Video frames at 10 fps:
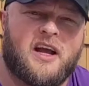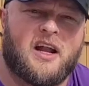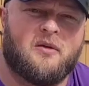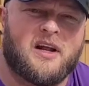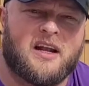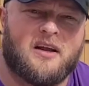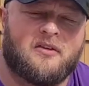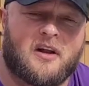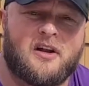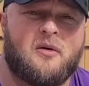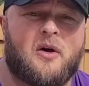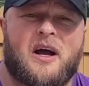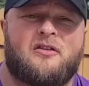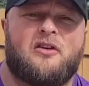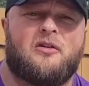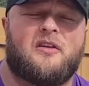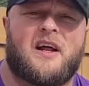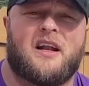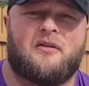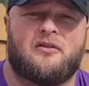kilo deadlift. I don't know how to use a
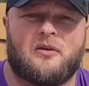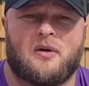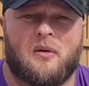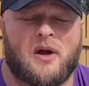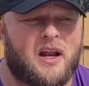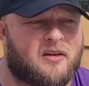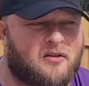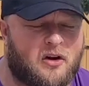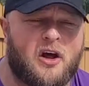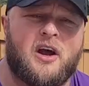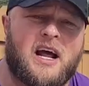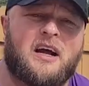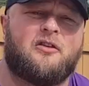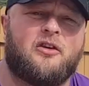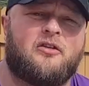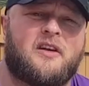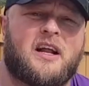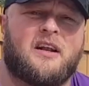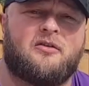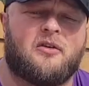deadlift suit. I'm going to learn how to use a
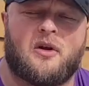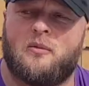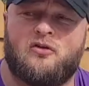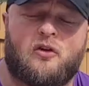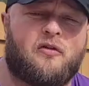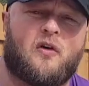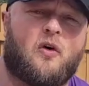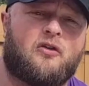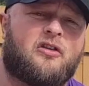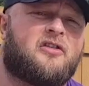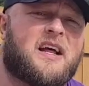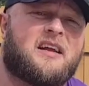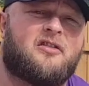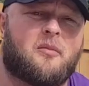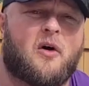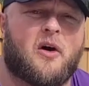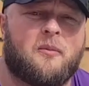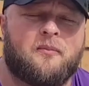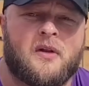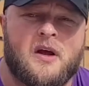deadlift suit, and I'm sure 400 today and tomorrow.
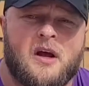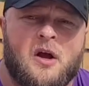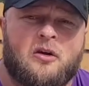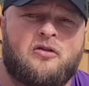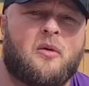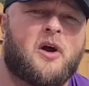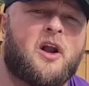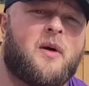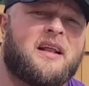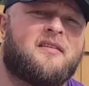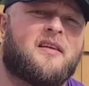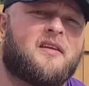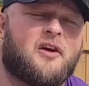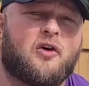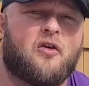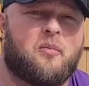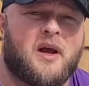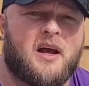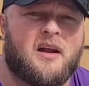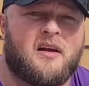So I'm going to enter the
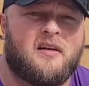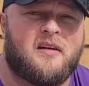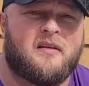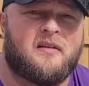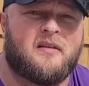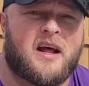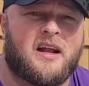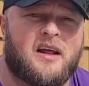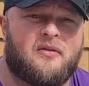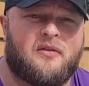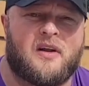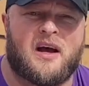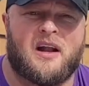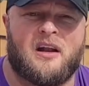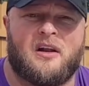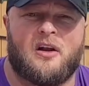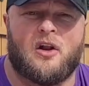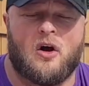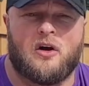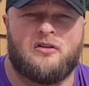European Deadlift and
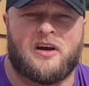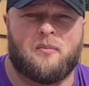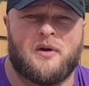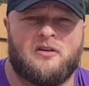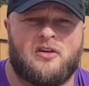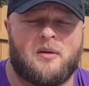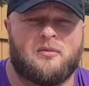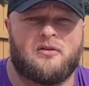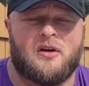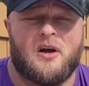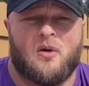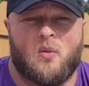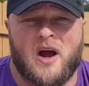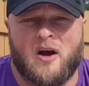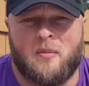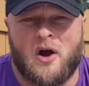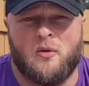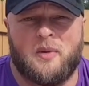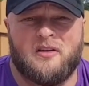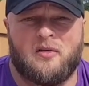Log Championships, where I'm
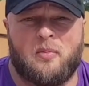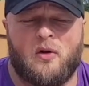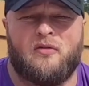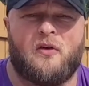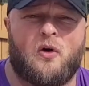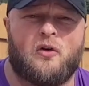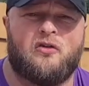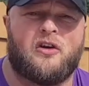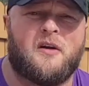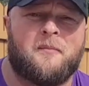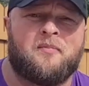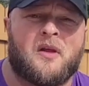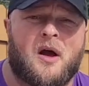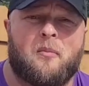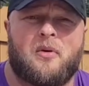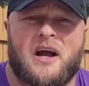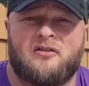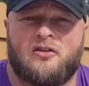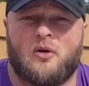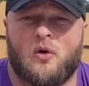hoping to pull 400 and
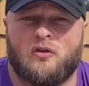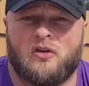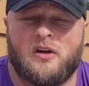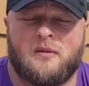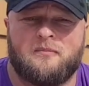press 200.